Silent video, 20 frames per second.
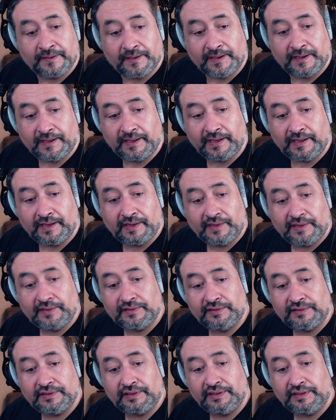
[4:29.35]

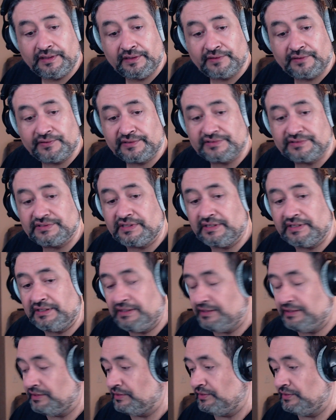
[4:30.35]
and here is the
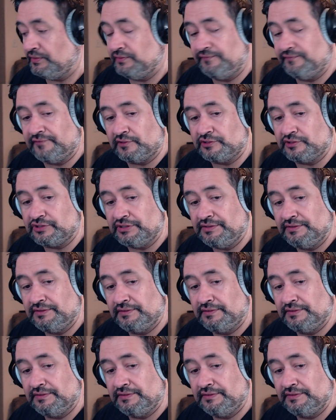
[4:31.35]
EQ'd version.